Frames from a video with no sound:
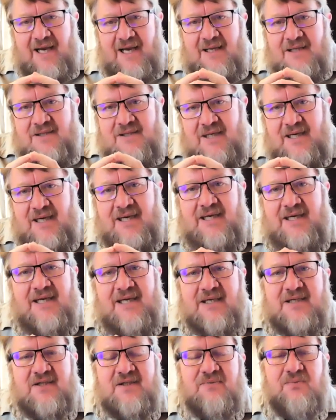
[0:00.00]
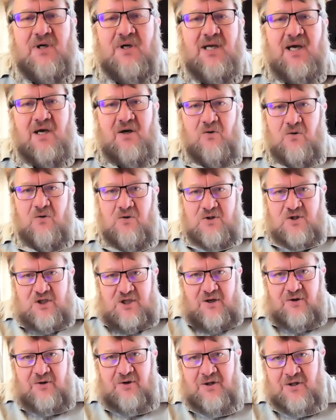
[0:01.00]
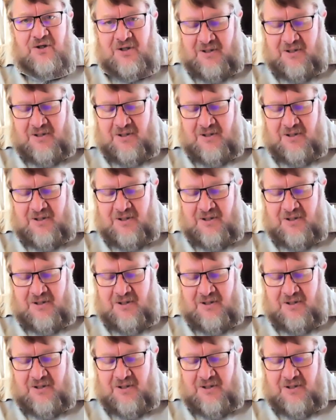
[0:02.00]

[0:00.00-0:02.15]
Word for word: And, and yes, what I also